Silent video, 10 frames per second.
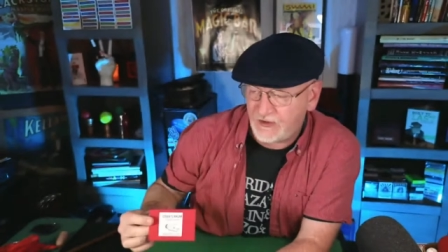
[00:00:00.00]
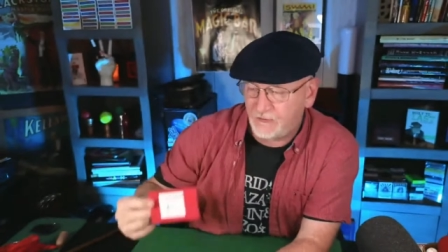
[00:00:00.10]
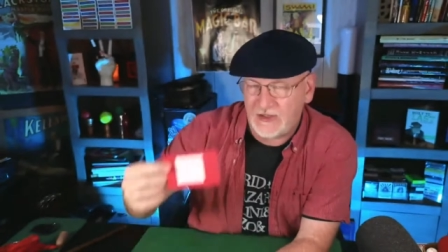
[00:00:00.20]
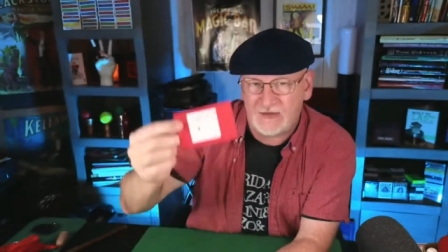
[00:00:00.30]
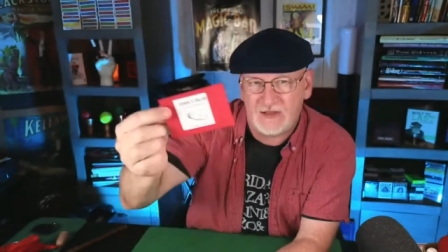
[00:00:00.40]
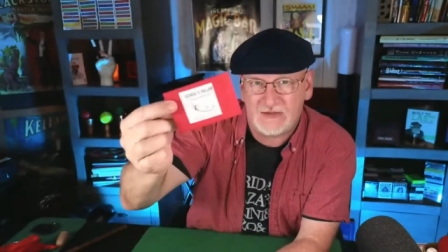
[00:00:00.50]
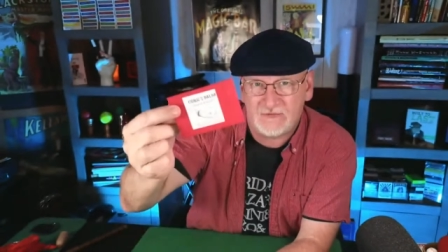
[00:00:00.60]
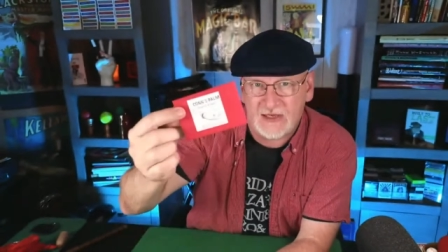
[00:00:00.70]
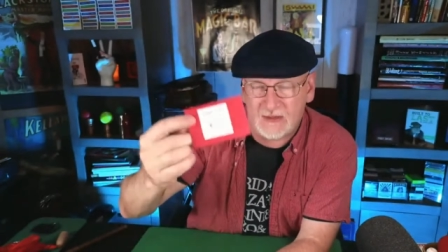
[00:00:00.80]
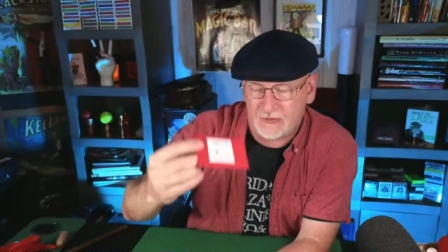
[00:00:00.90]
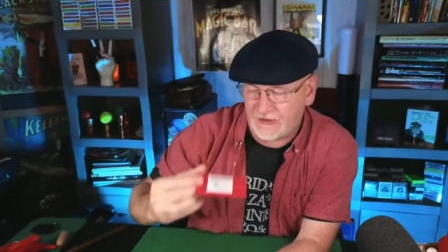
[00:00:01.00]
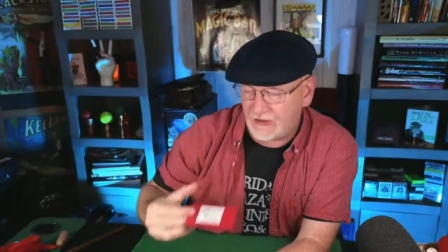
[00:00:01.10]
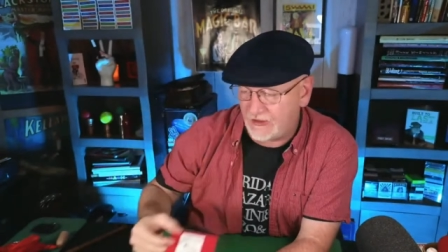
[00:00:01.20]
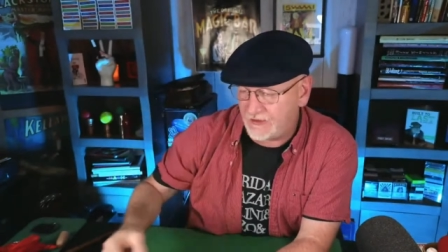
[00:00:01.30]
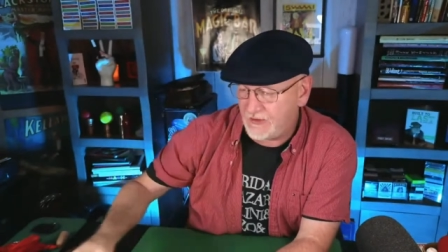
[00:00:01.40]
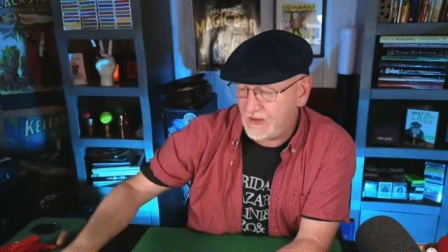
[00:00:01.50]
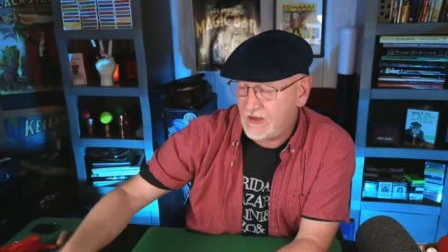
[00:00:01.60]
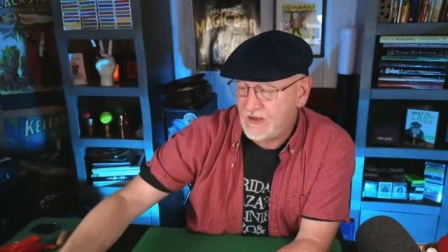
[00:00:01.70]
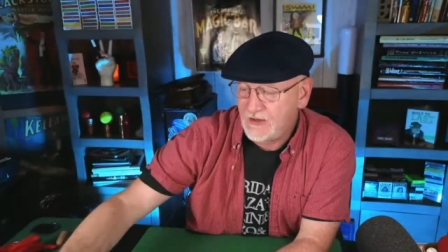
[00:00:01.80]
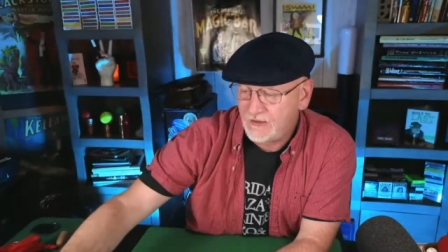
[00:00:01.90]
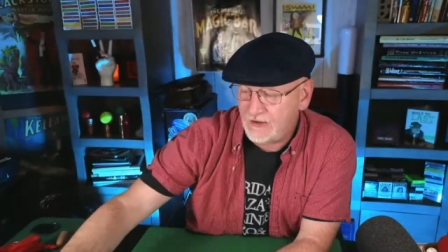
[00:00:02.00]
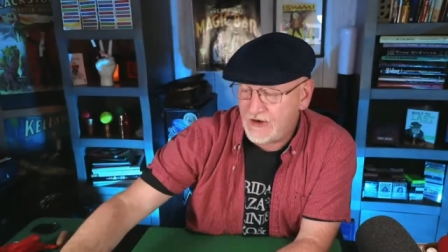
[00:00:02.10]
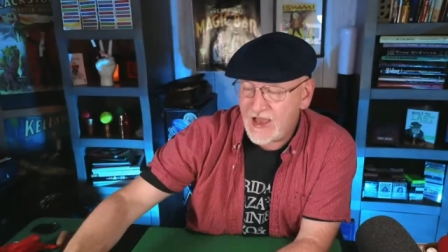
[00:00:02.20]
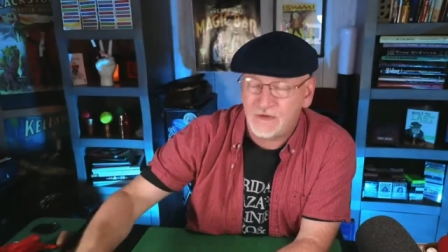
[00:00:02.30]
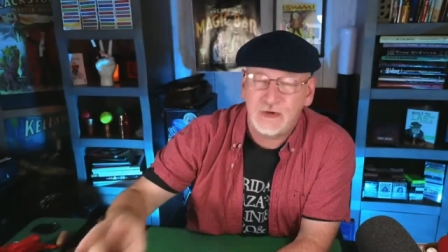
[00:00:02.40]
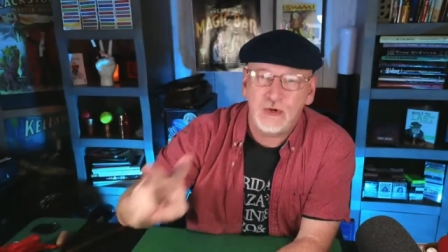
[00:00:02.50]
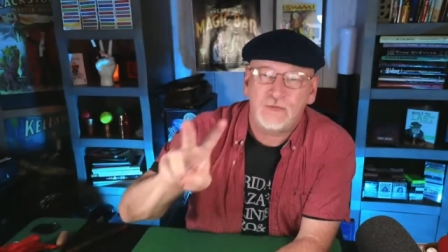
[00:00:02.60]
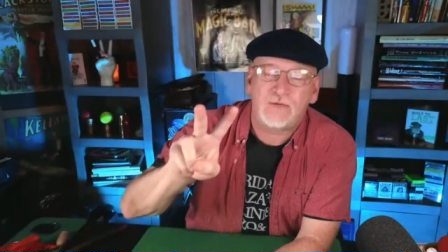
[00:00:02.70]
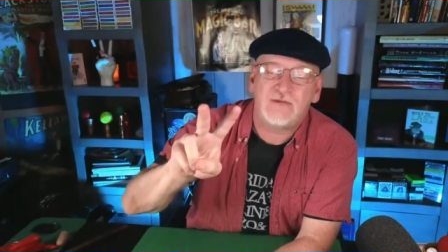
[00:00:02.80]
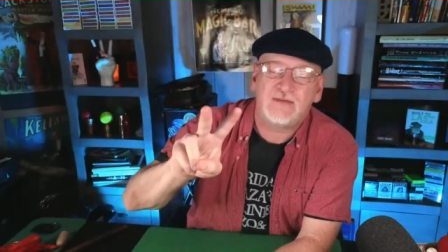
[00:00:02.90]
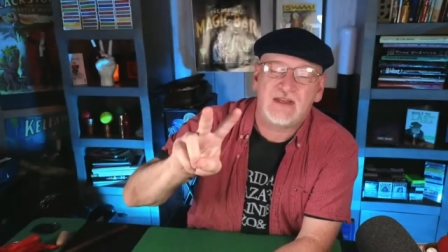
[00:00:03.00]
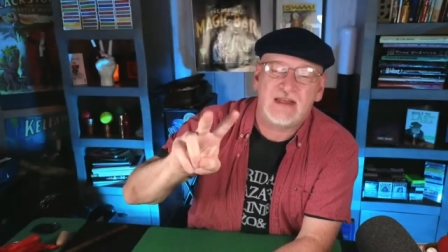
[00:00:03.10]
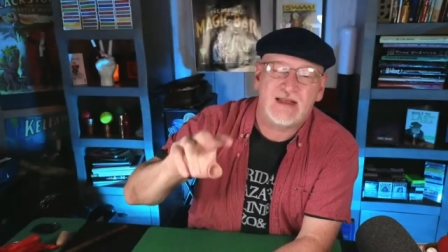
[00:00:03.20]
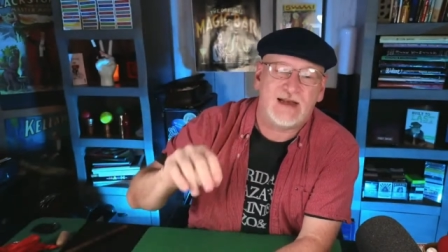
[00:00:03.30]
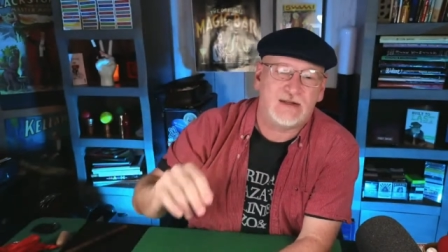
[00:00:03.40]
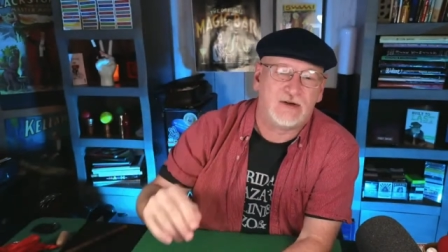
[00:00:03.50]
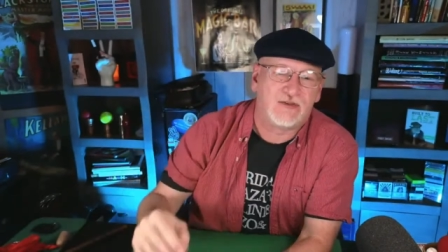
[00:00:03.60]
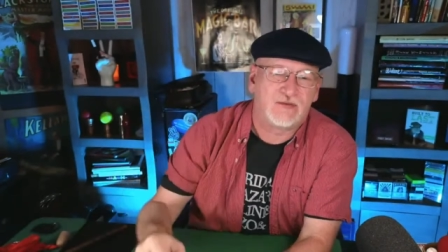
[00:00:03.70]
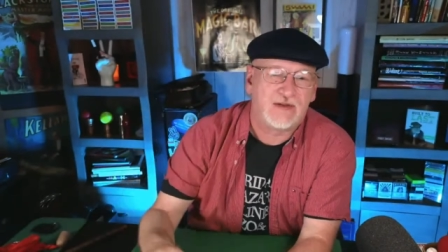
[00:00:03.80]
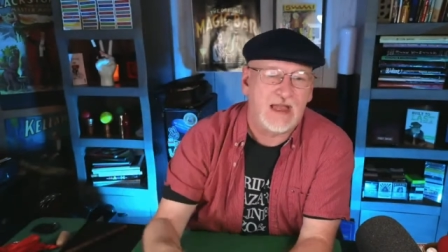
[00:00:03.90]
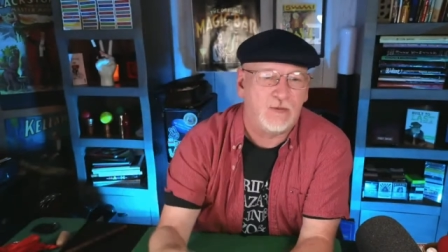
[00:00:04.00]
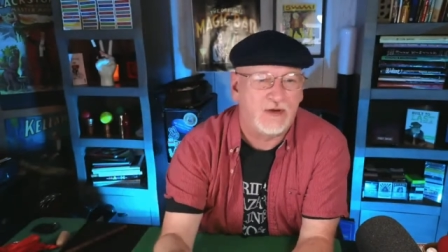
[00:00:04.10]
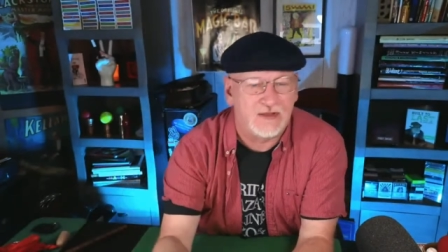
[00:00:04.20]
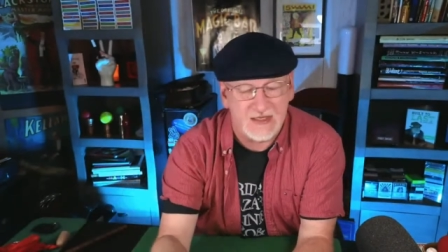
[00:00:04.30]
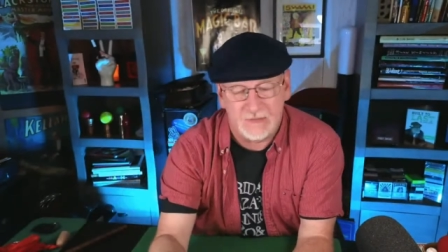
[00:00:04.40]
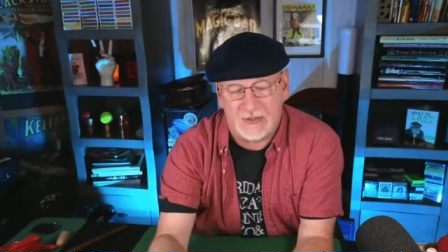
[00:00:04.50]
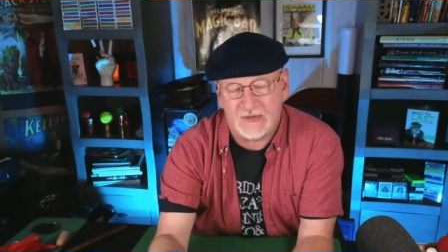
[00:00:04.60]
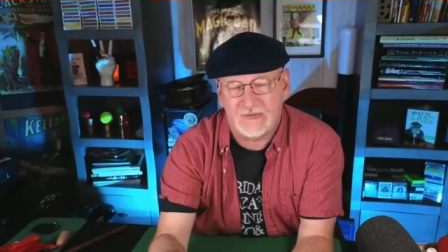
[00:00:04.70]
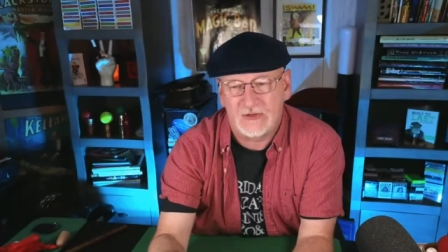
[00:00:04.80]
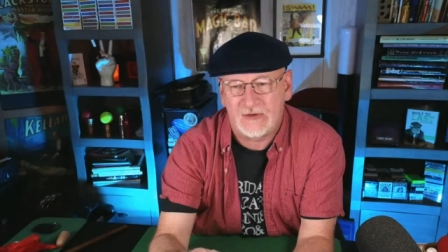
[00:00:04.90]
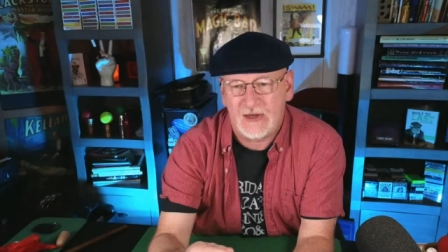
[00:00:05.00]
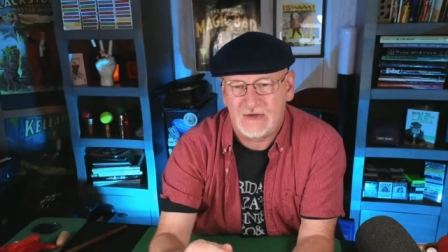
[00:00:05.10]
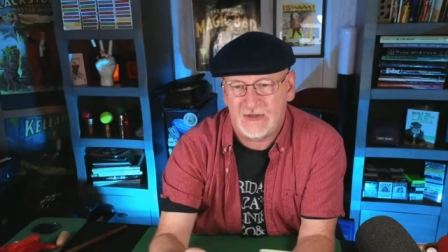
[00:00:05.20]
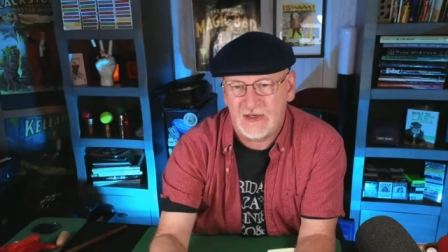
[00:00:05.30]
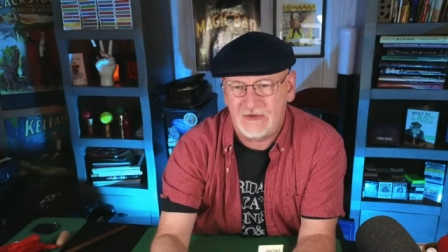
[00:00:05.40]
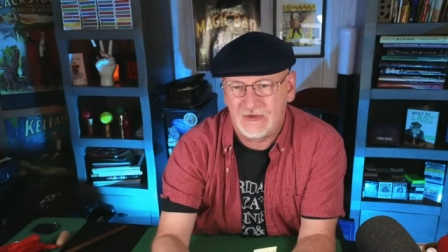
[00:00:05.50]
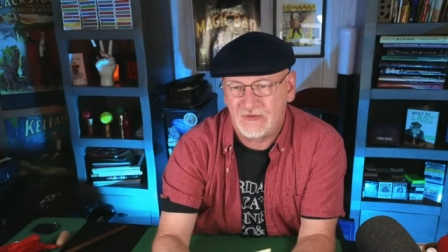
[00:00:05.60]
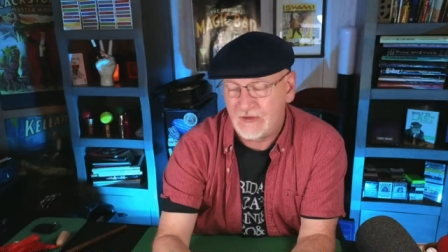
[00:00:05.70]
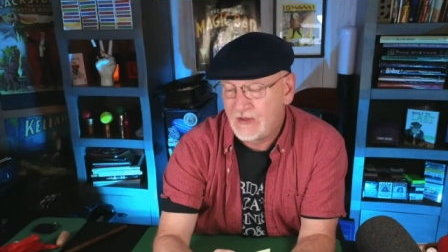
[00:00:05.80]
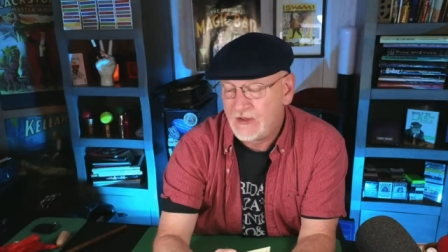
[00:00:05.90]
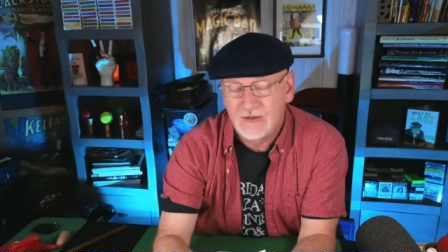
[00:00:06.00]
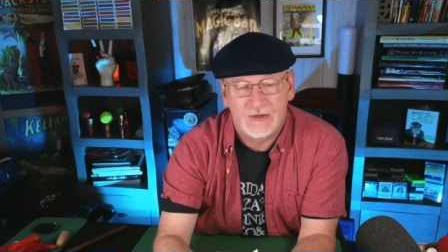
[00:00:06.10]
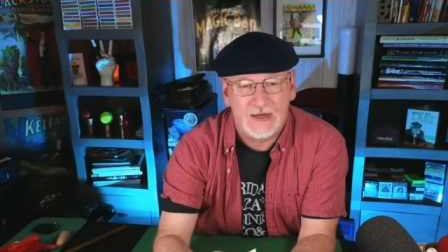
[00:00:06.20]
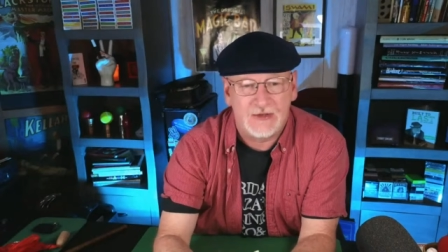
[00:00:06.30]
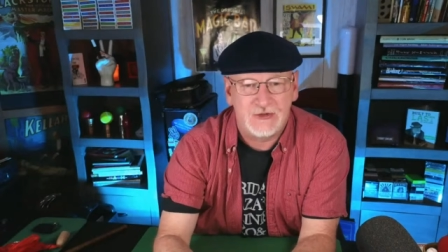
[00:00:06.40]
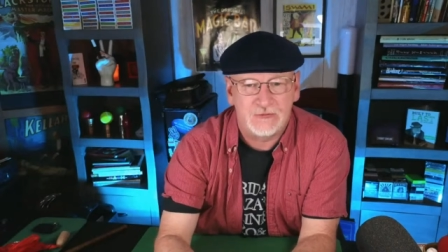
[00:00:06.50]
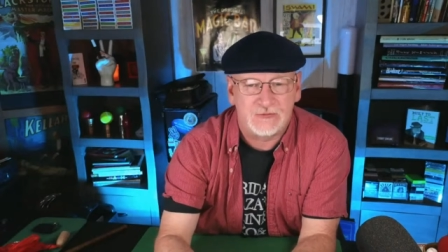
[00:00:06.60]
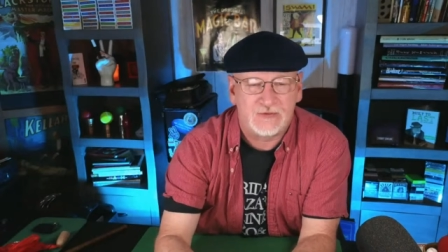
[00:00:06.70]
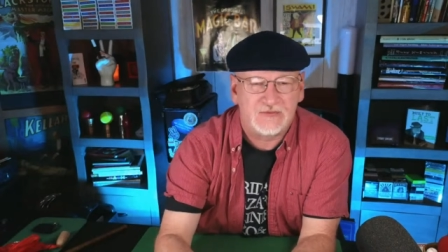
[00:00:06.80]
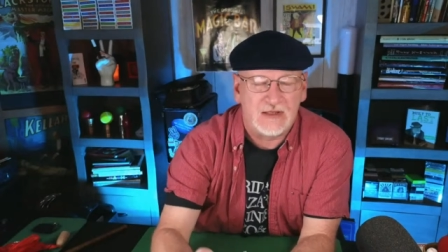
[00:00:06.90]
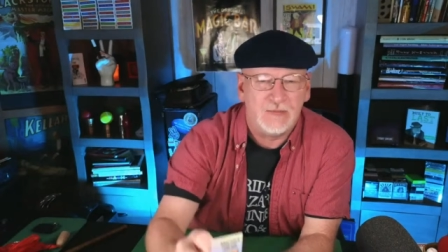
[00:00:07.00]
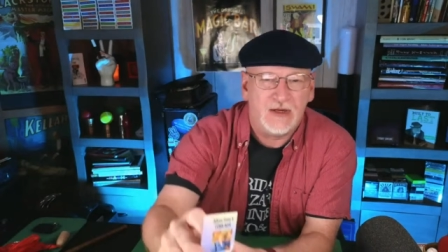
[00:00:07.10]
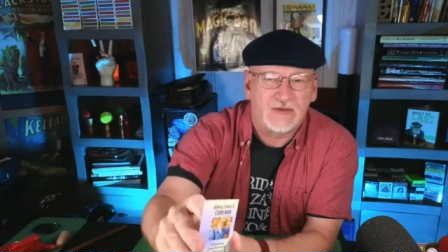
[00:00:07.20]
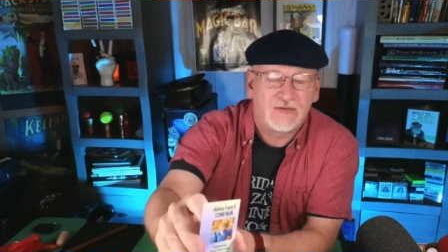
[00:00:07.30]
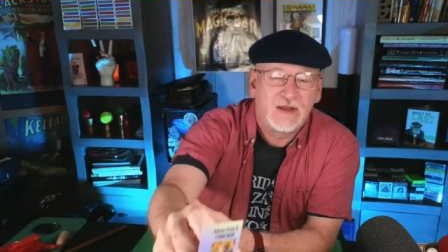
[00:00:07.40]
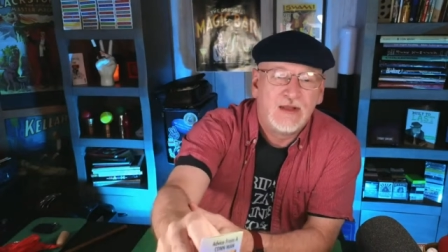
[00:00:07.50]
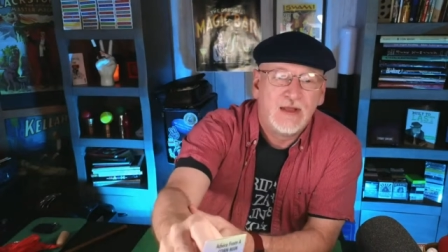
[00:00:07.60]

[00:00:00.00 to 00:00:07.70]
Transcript: We have these available again. They're now two for $15. If you got one at 10 bucks, congratulations. They're now two for 15 bucks.